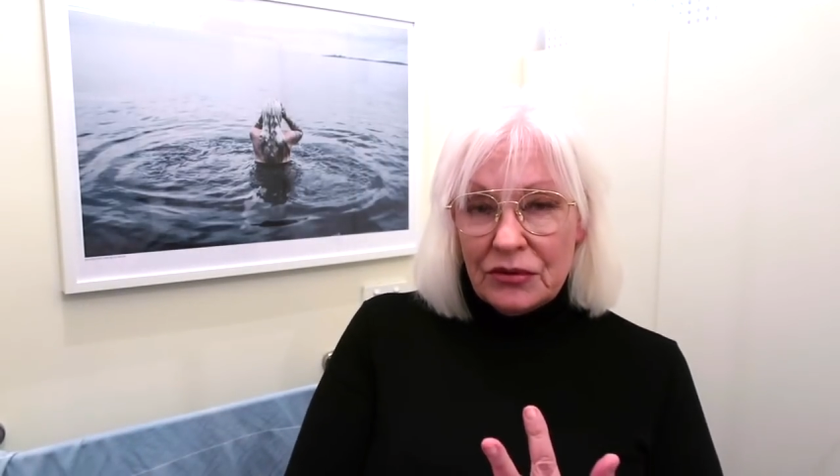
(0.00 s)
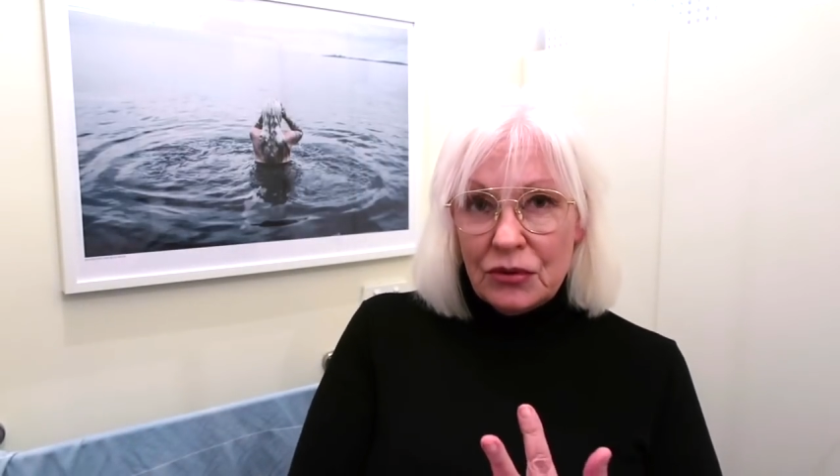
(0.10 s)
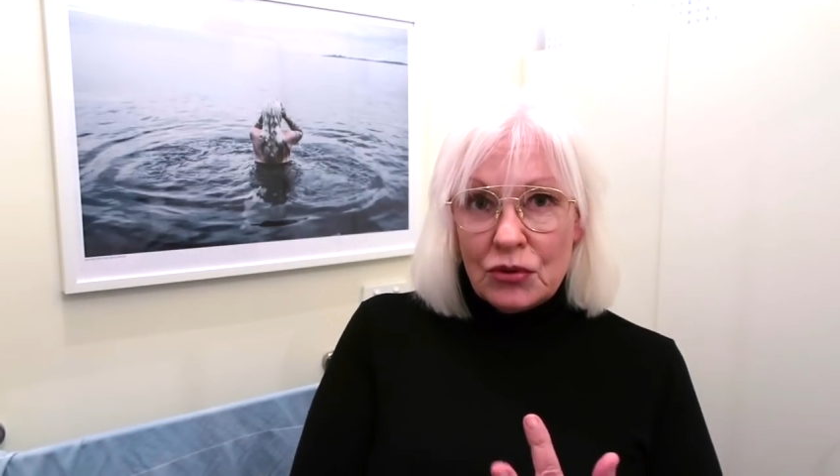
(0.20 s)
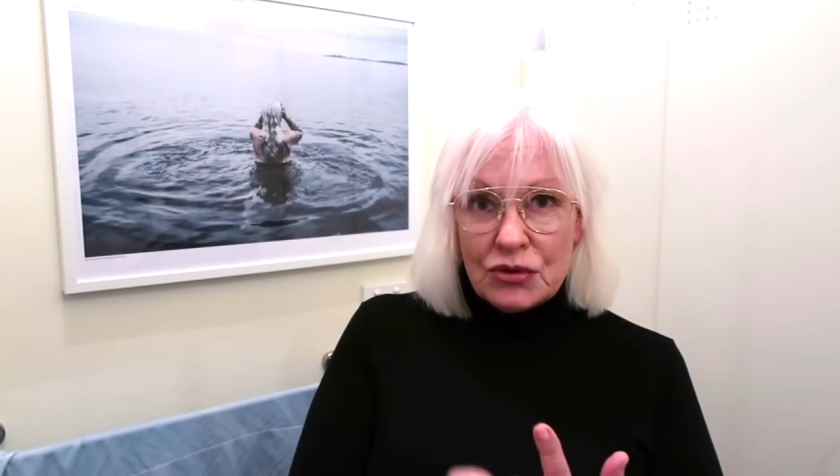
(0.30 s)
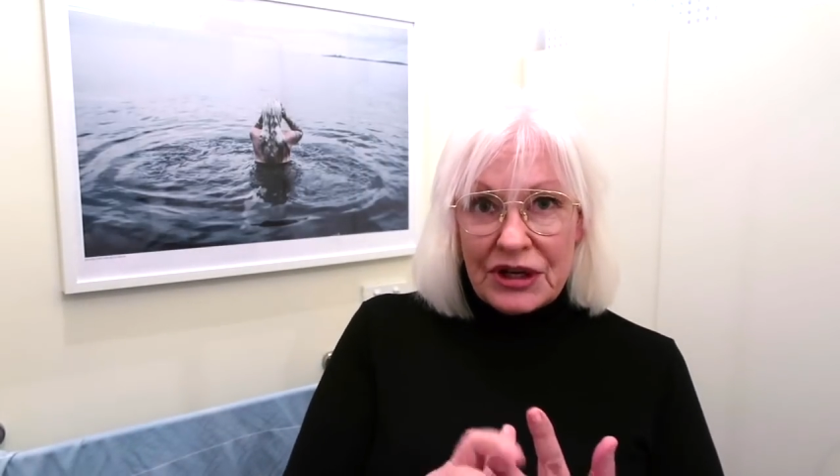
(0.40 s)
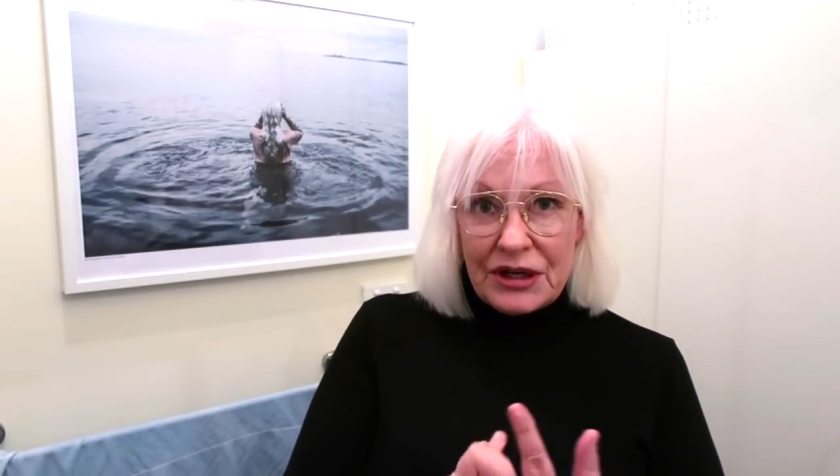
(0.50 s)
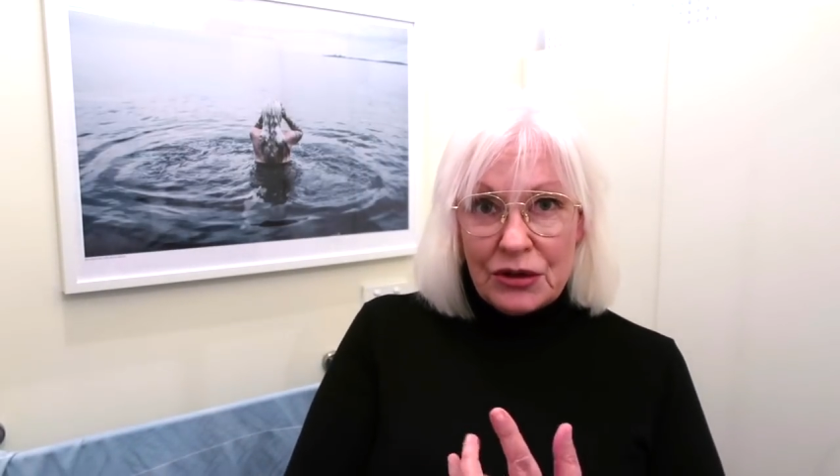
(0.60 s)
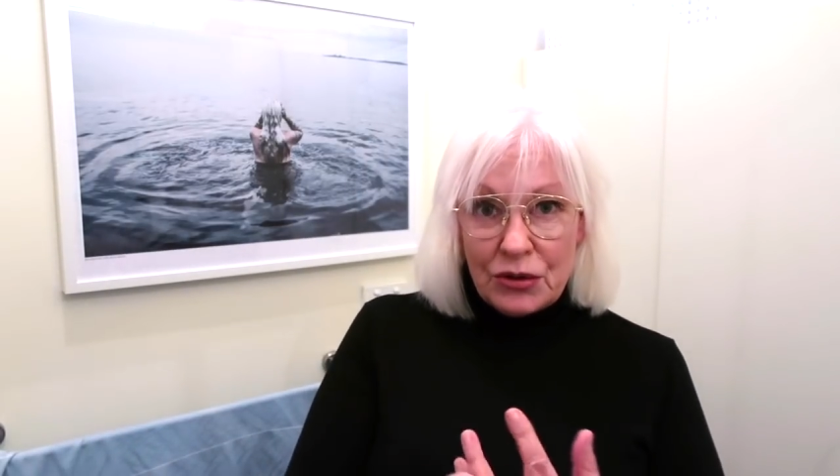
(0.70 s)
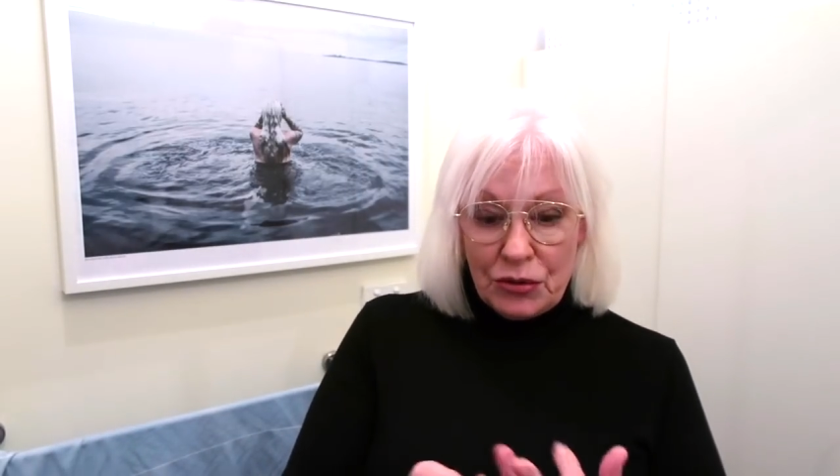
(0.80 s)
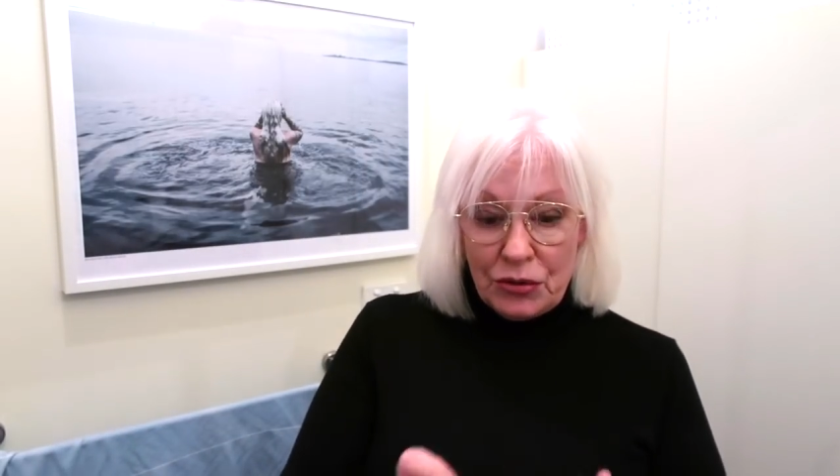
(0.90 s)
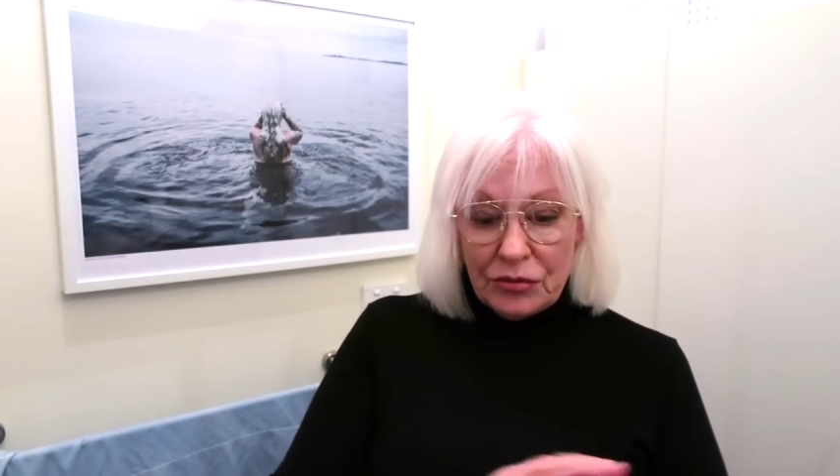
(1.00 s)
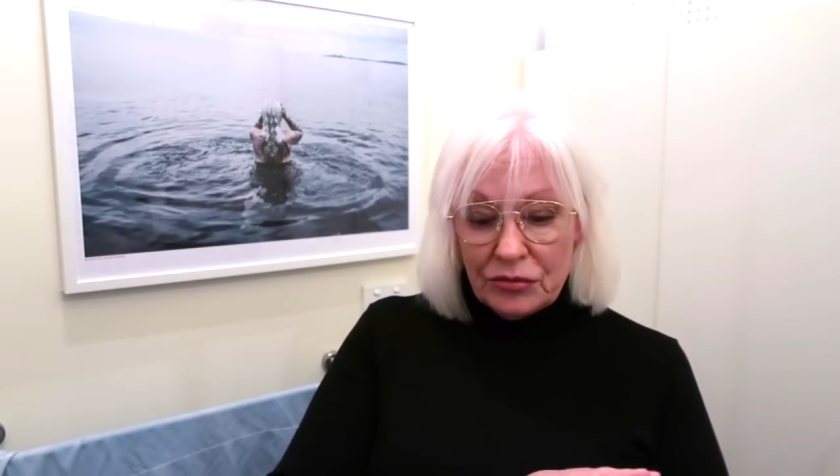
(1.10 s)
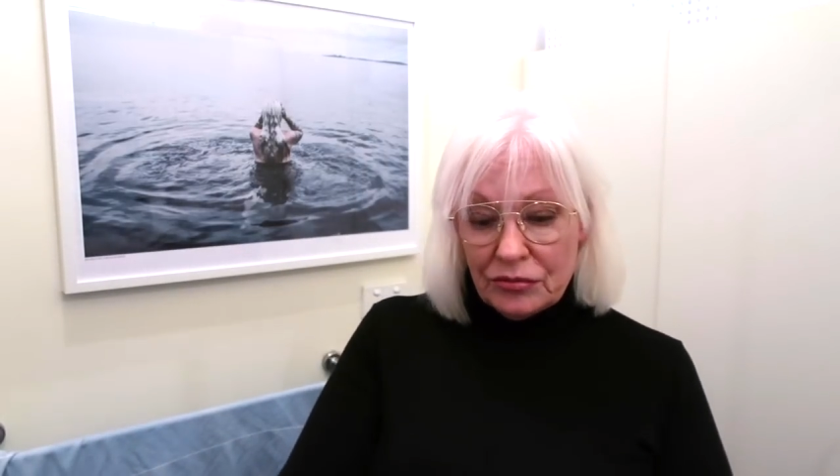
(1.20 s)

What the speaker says: laundry, loo.